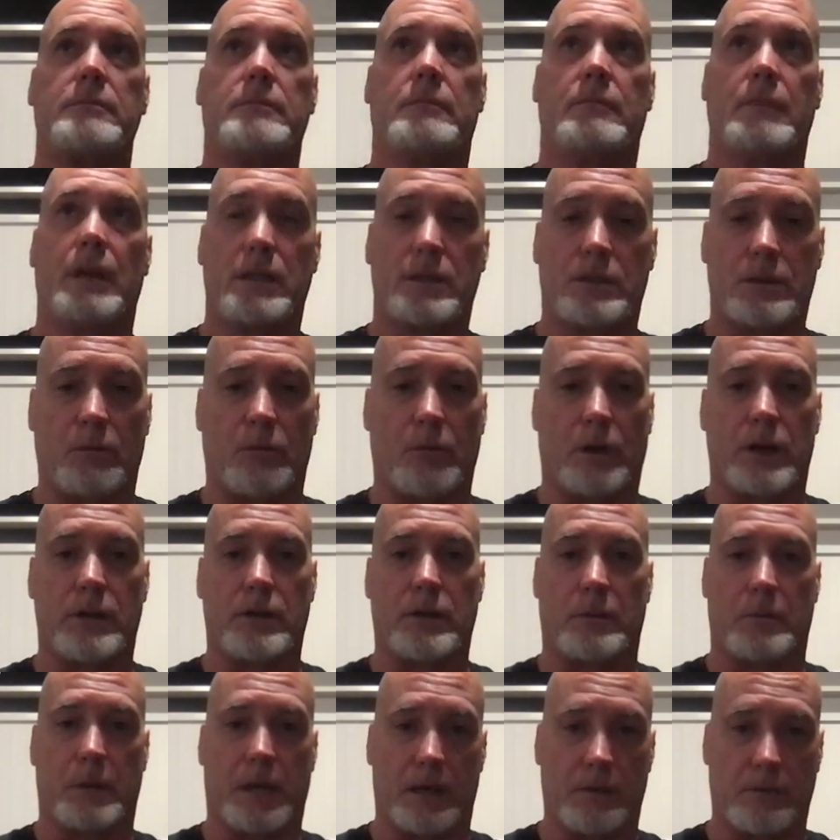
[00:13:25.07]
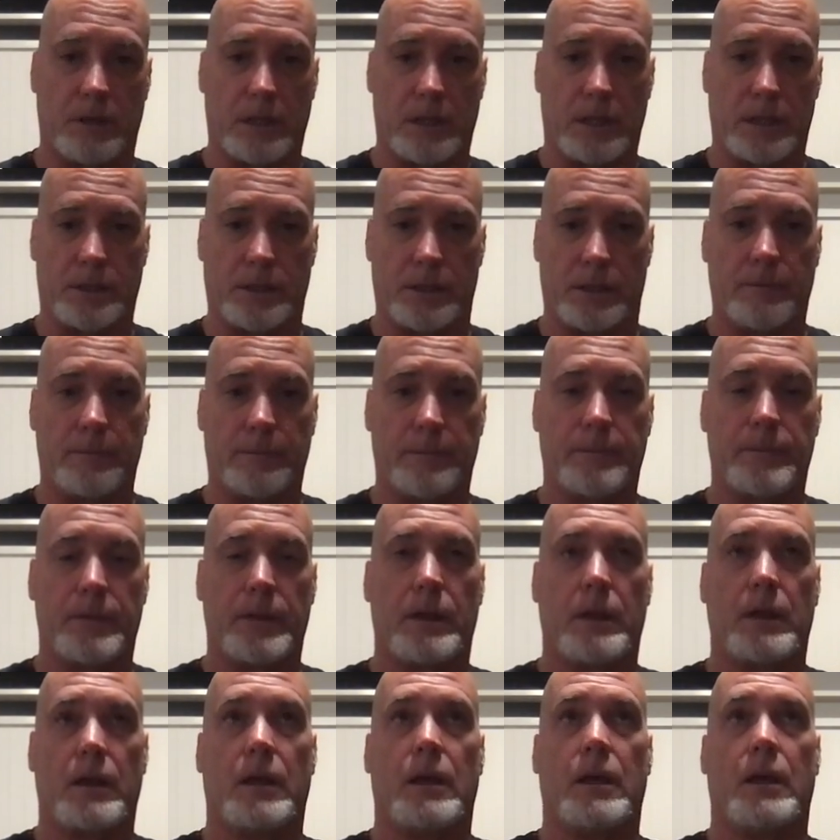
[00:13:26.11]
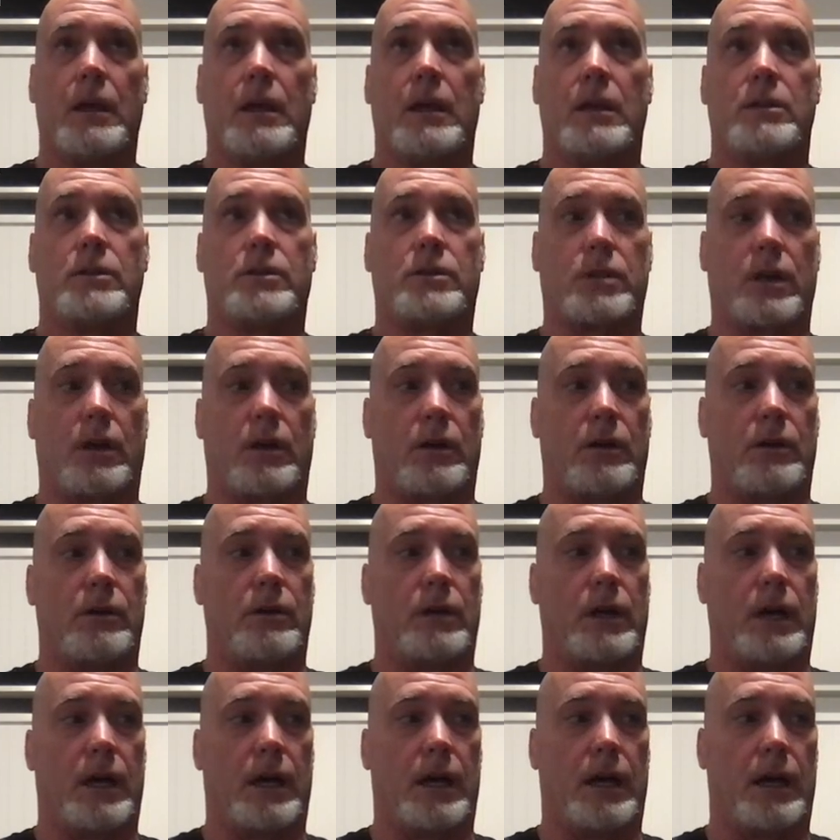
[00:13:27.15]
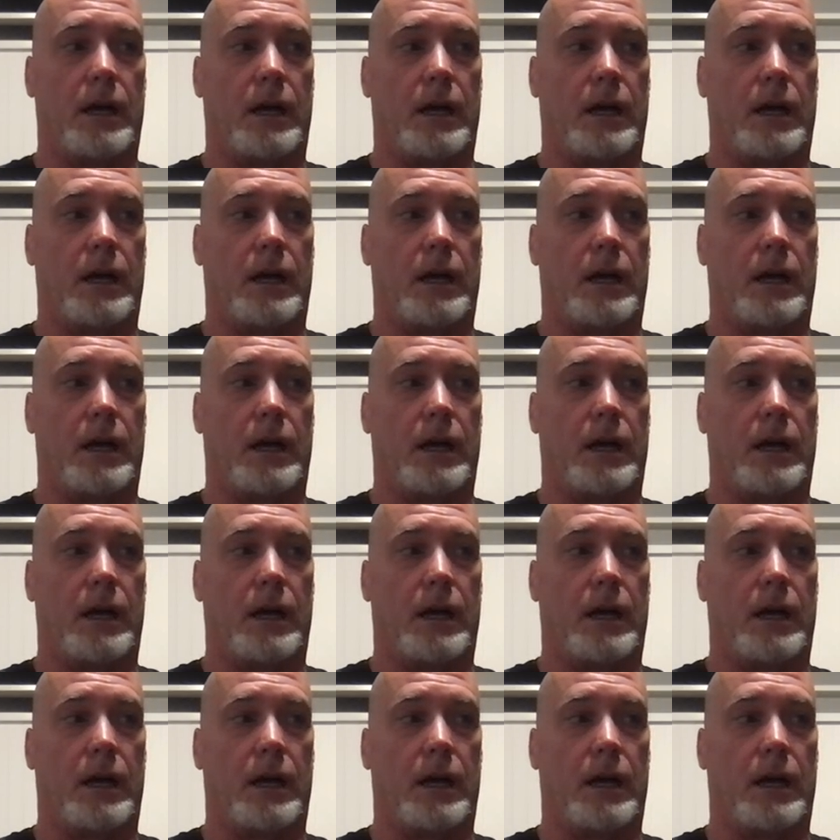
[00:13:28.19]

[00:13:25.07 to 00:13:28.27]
Makes you wonder about religion. So